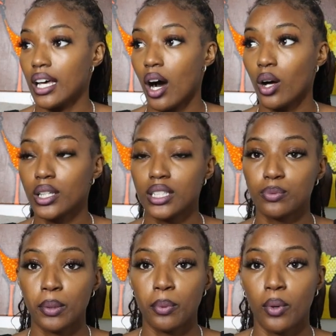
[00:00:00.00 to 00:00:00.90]
all these
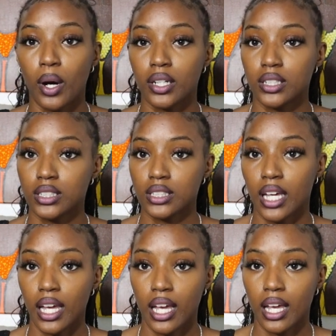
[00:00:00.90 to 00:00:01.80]
people are the
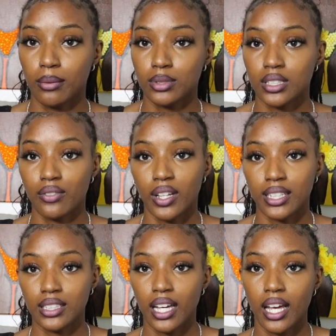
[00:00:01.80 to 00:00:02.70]
same, stuff
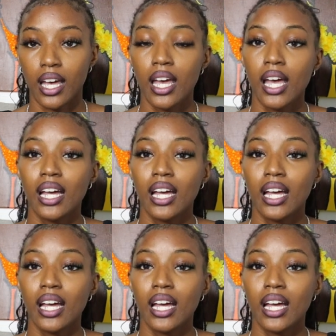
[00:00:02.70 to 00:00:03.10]
like that.